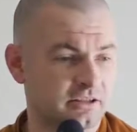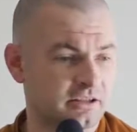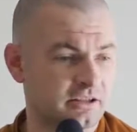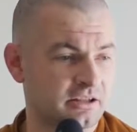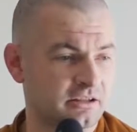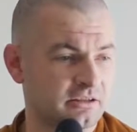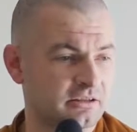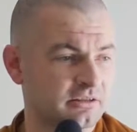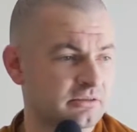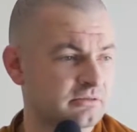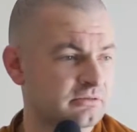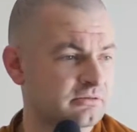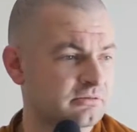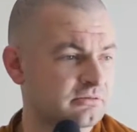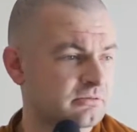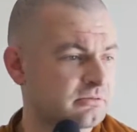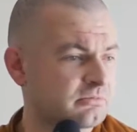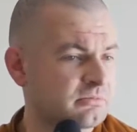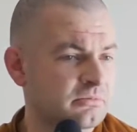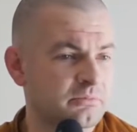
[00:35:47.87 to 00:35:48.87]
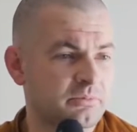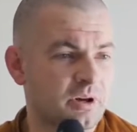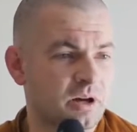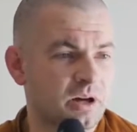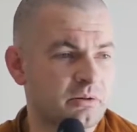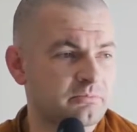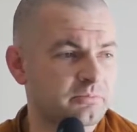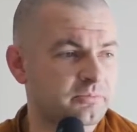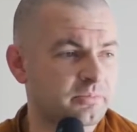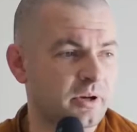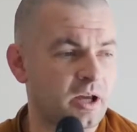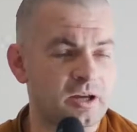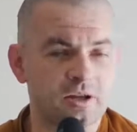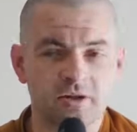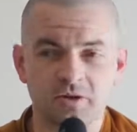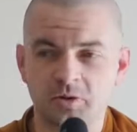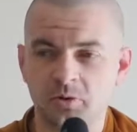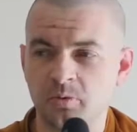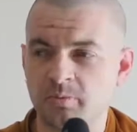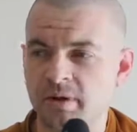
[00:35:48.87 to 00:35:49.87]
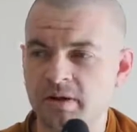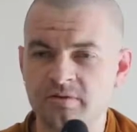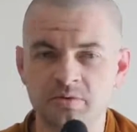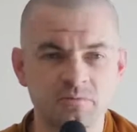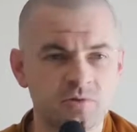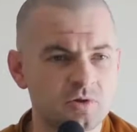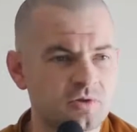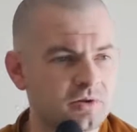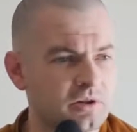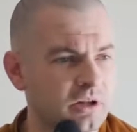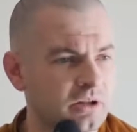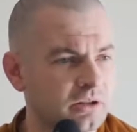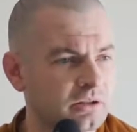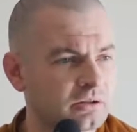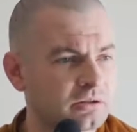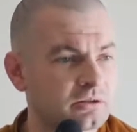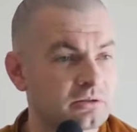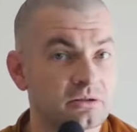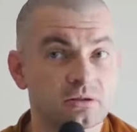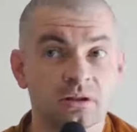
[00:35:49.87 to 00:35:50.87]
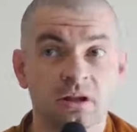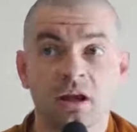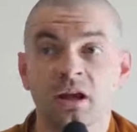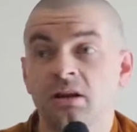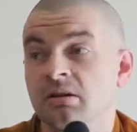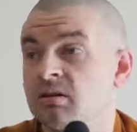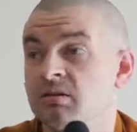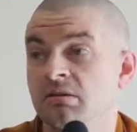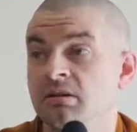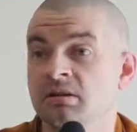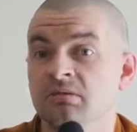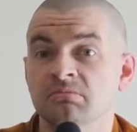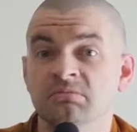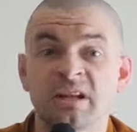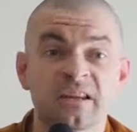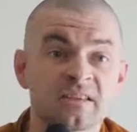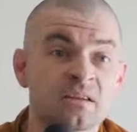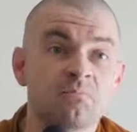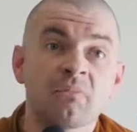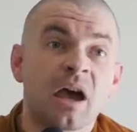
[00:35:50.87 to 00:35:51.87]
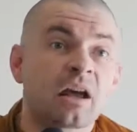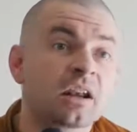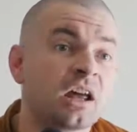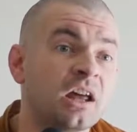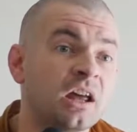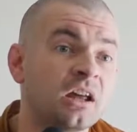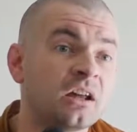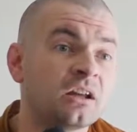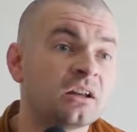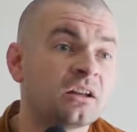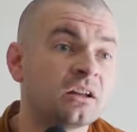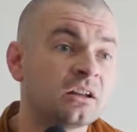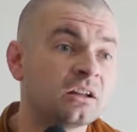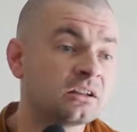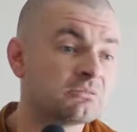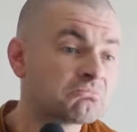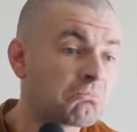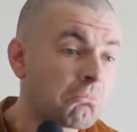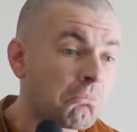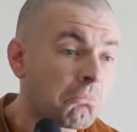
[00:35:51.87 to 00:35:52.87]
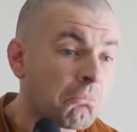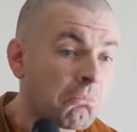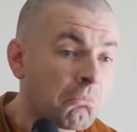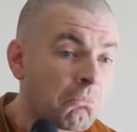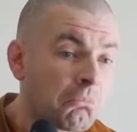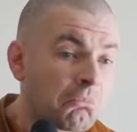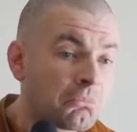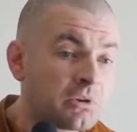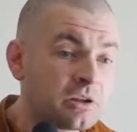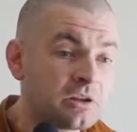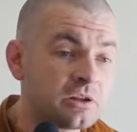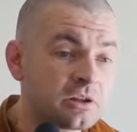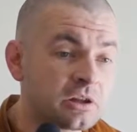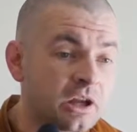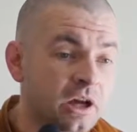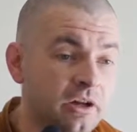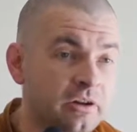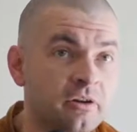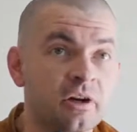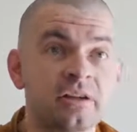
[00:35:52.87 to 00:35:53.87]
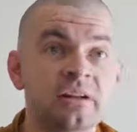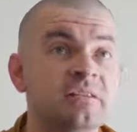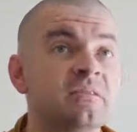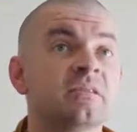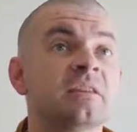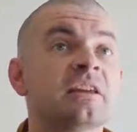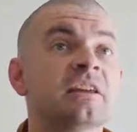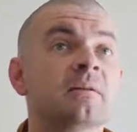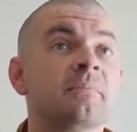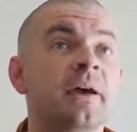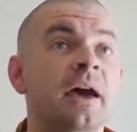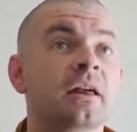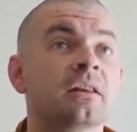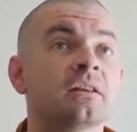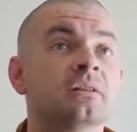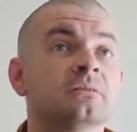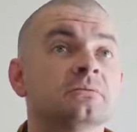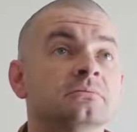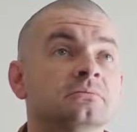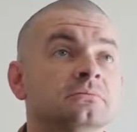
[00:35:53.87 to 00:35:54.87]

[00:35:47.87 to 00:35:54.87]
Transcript: You go, I've got a 2-bedroom unit. Doesn't matter. Here you go. I didn't think about it.